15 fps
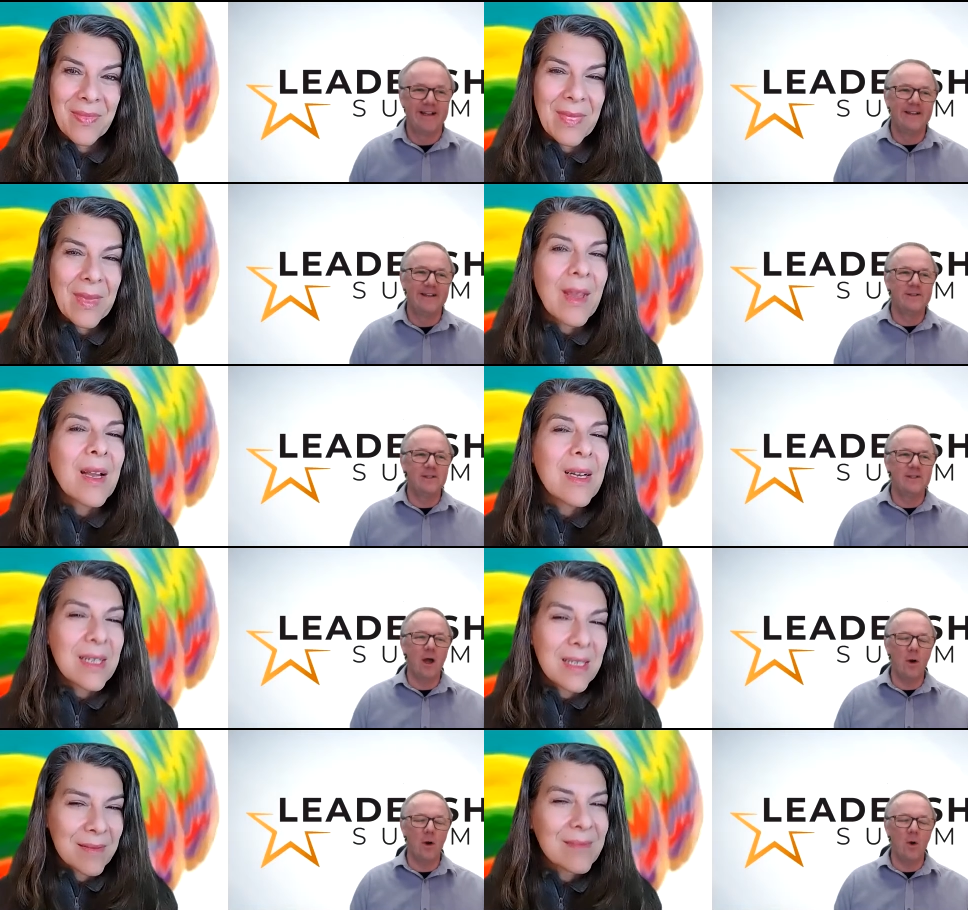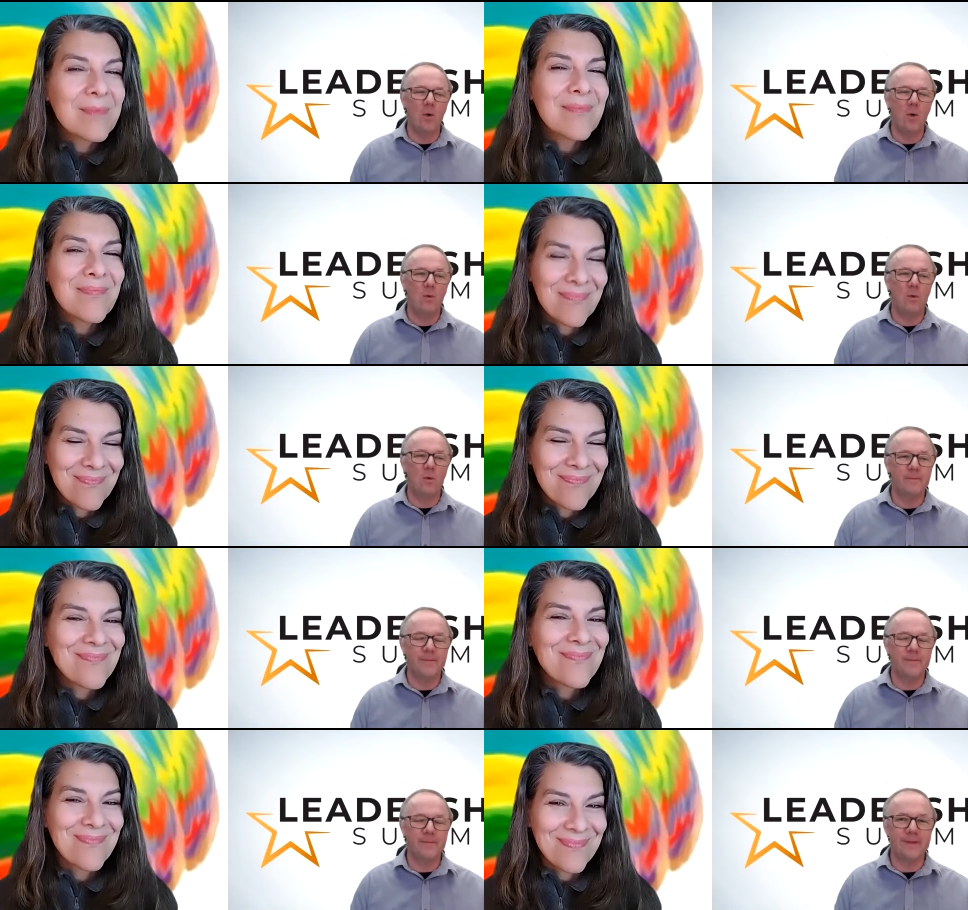Speaker 1: So
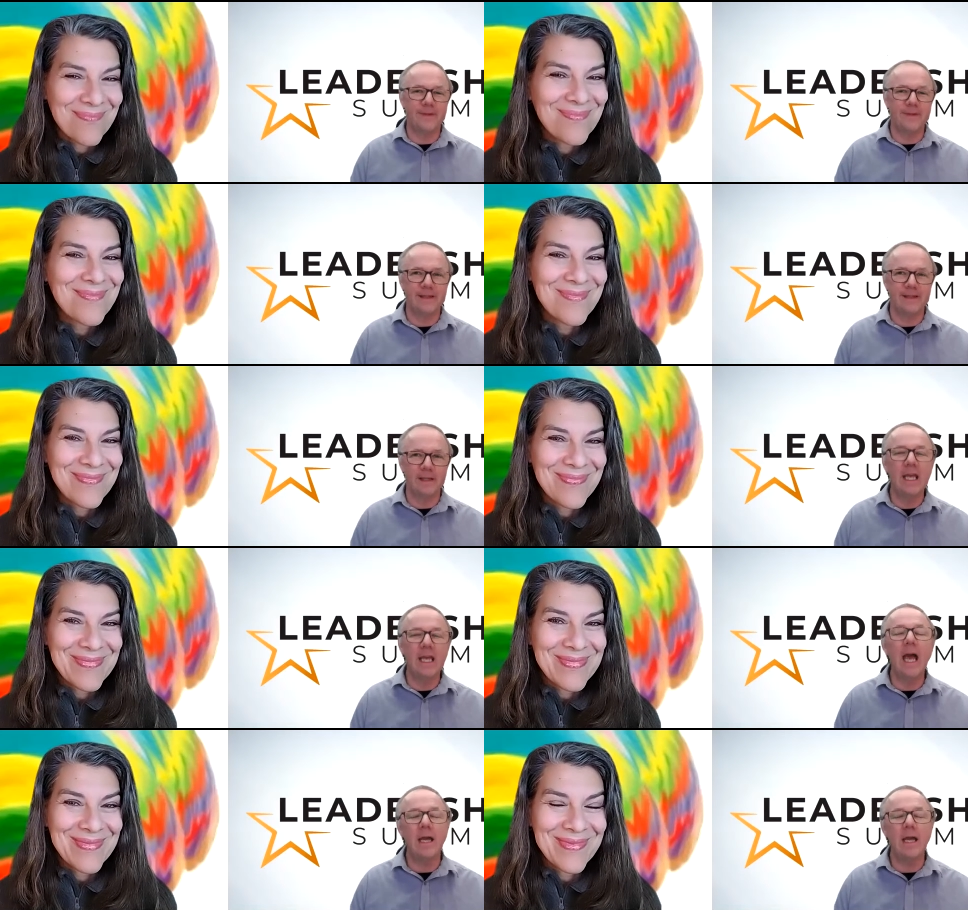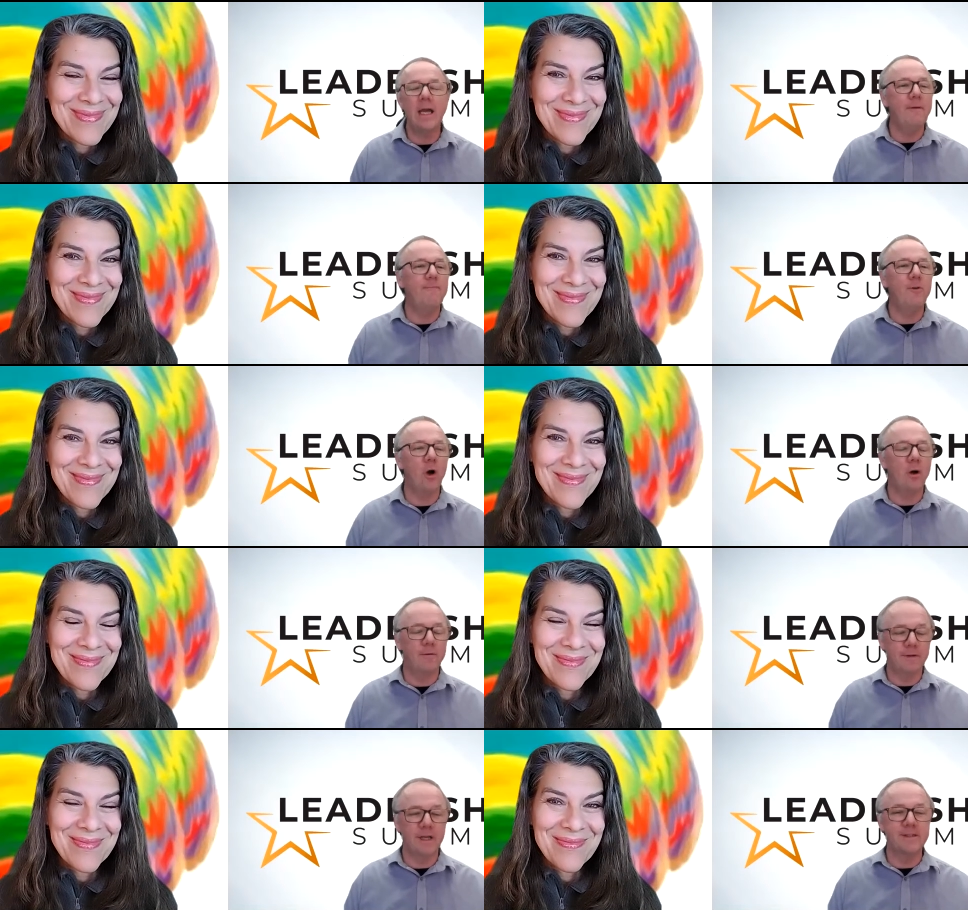getting
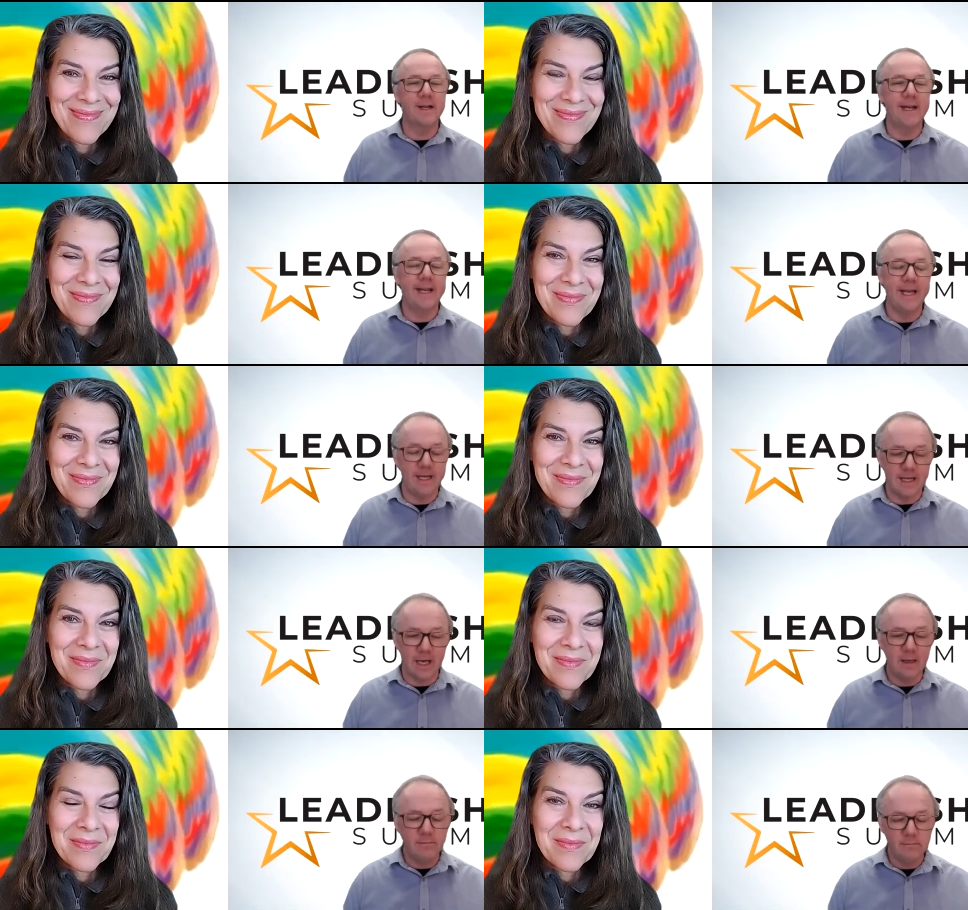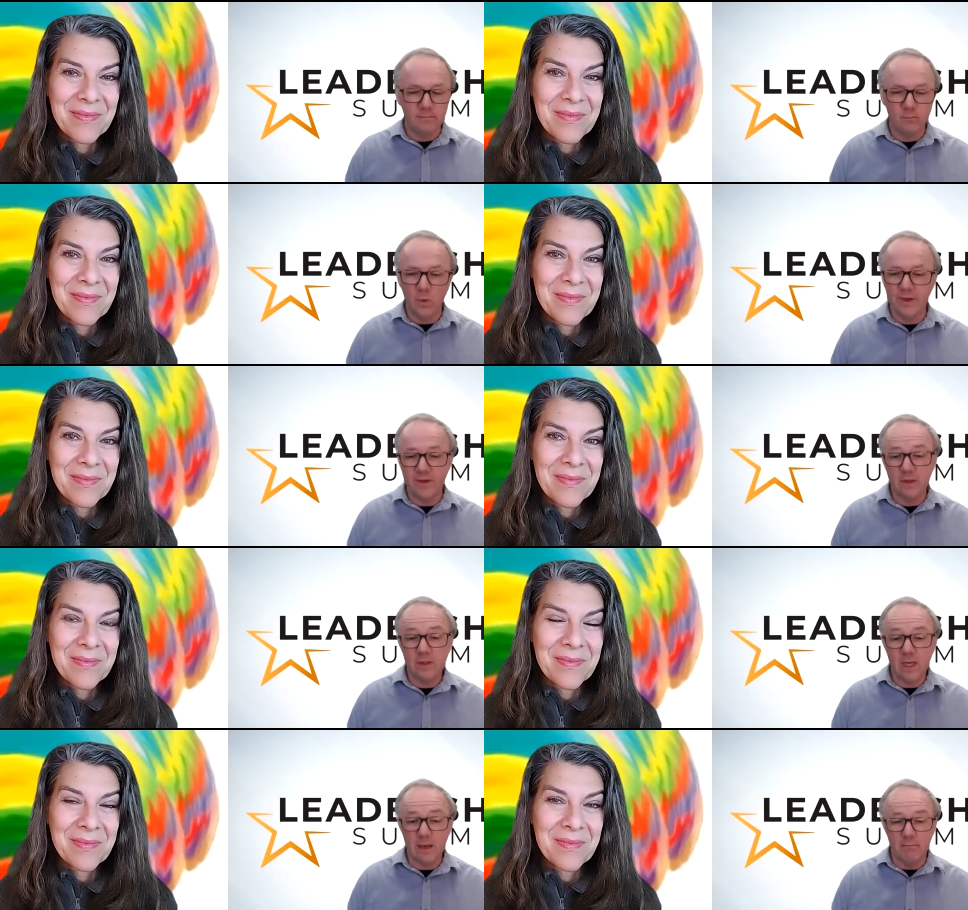involved as a leader with your
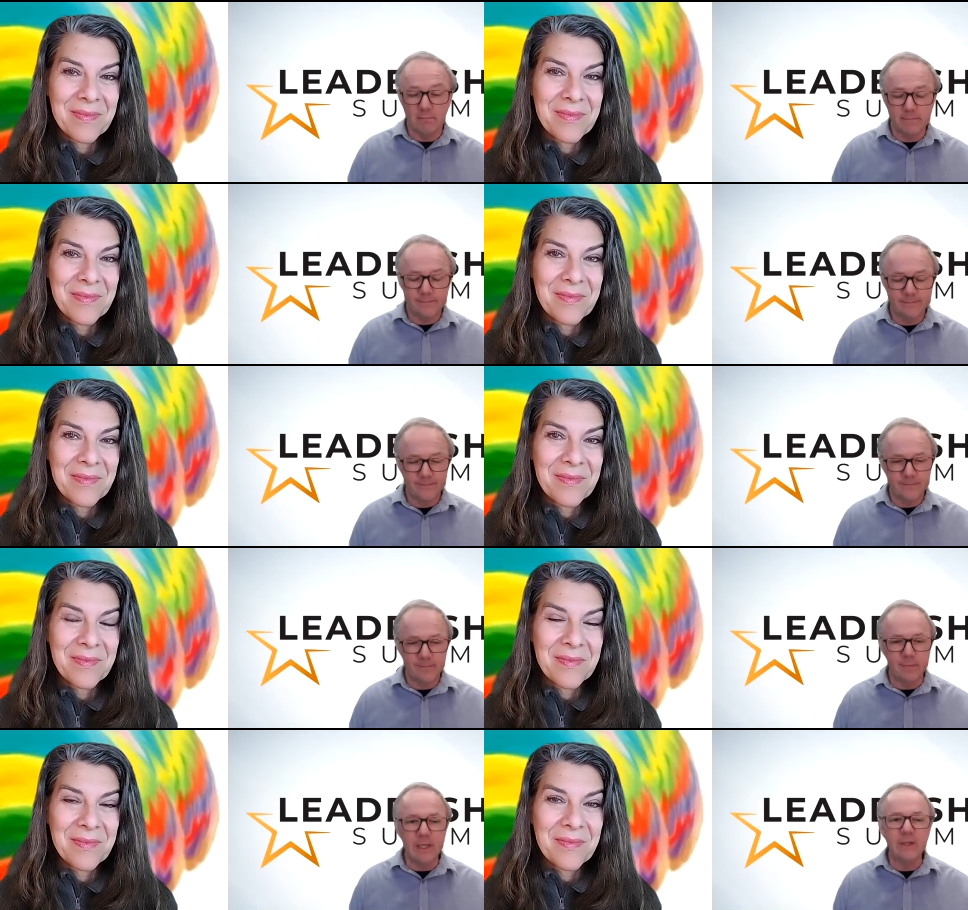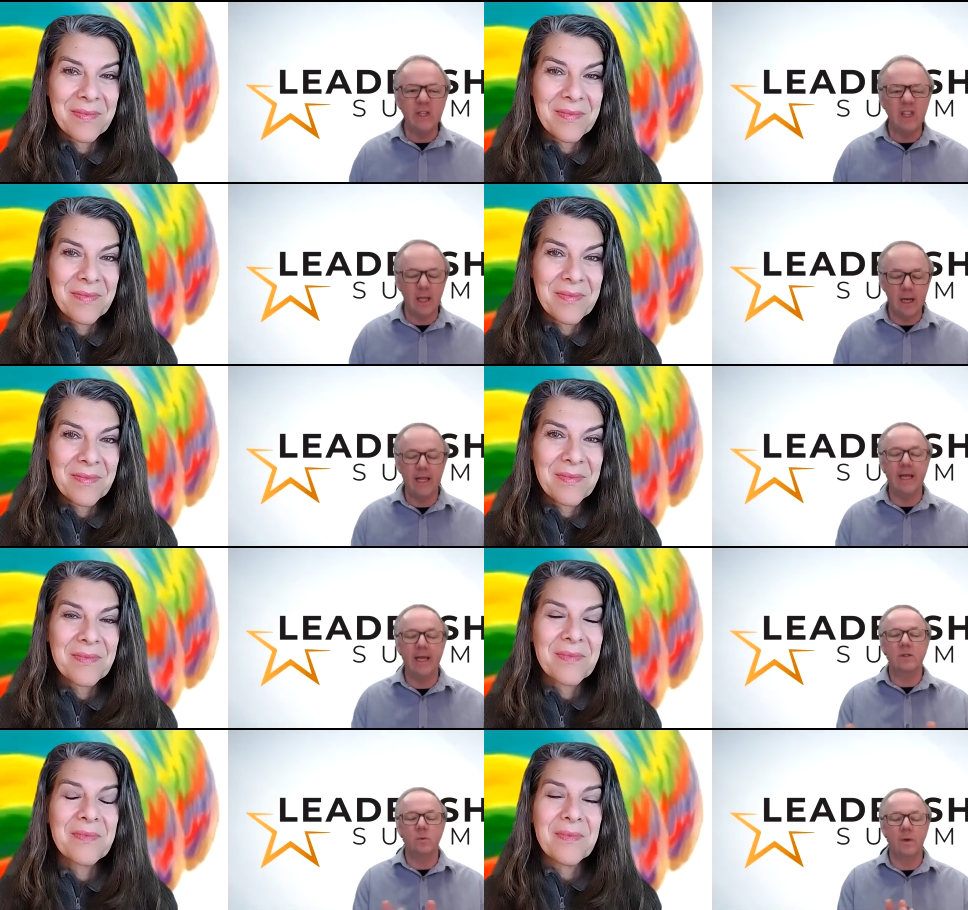team, building the
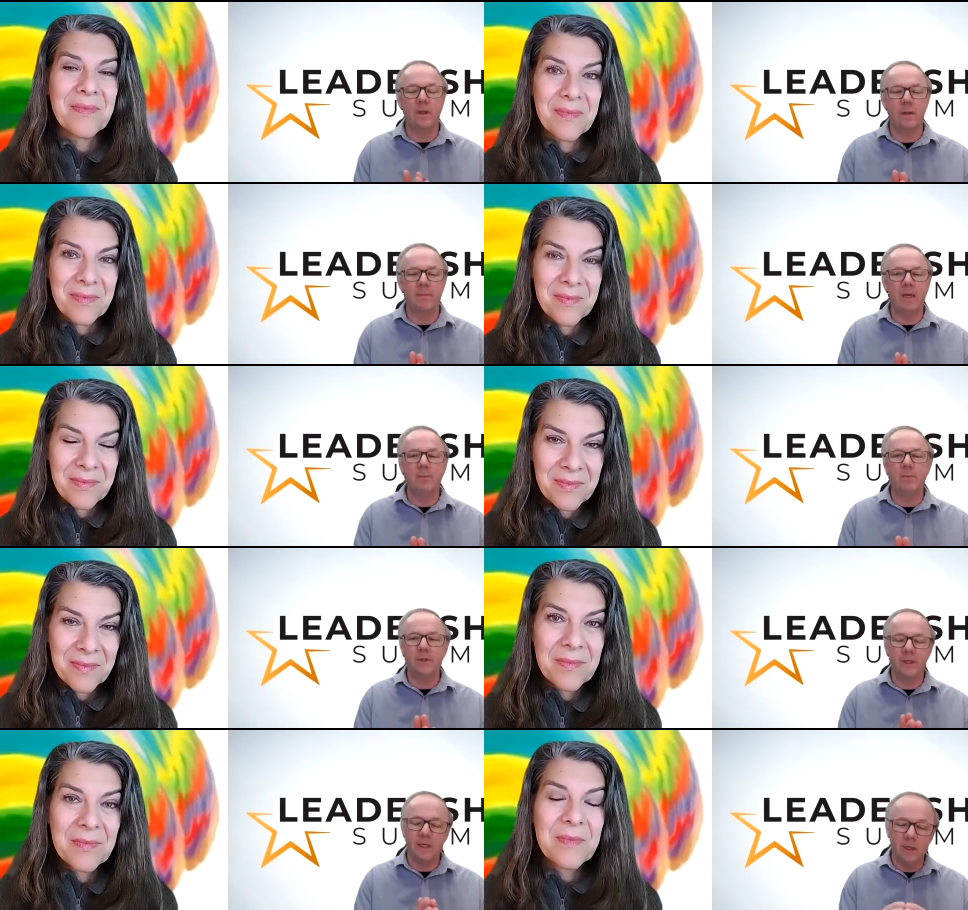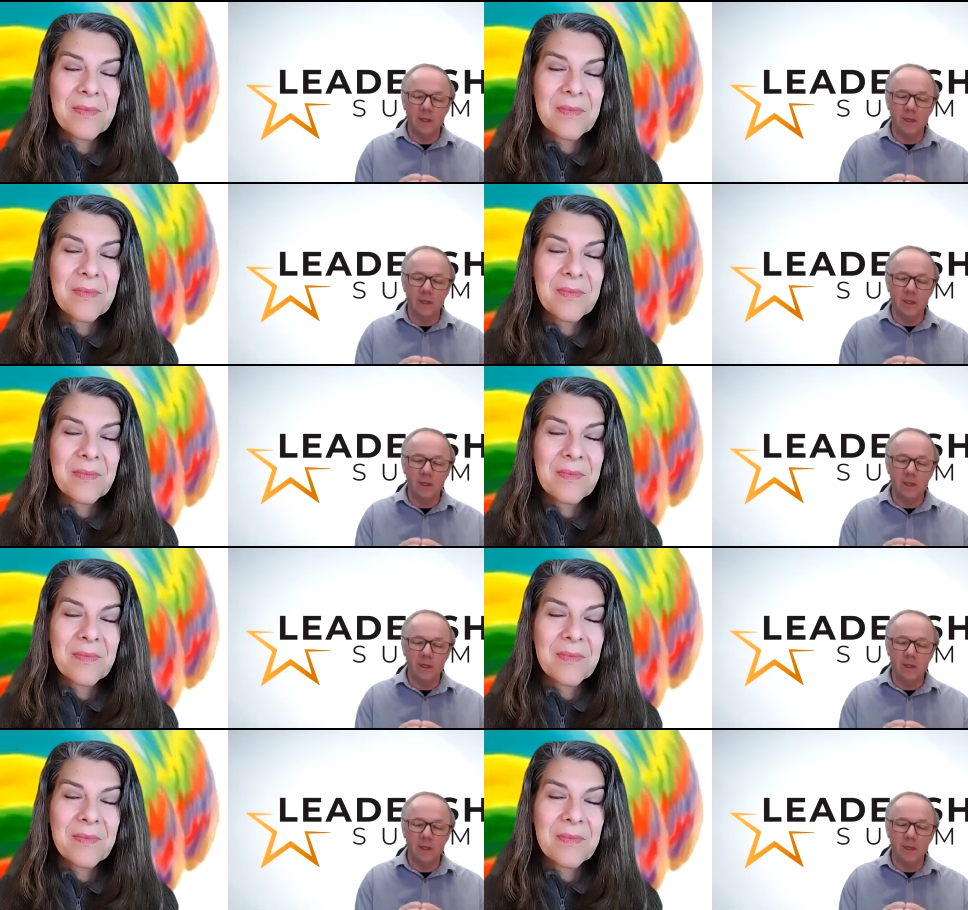links with the people that